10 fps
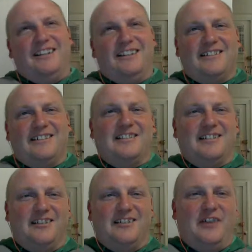just in the
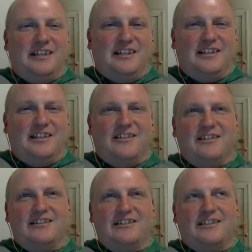fact that they
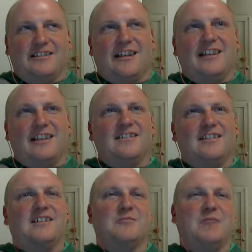charge technically
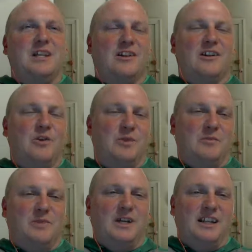doesn't make it open. But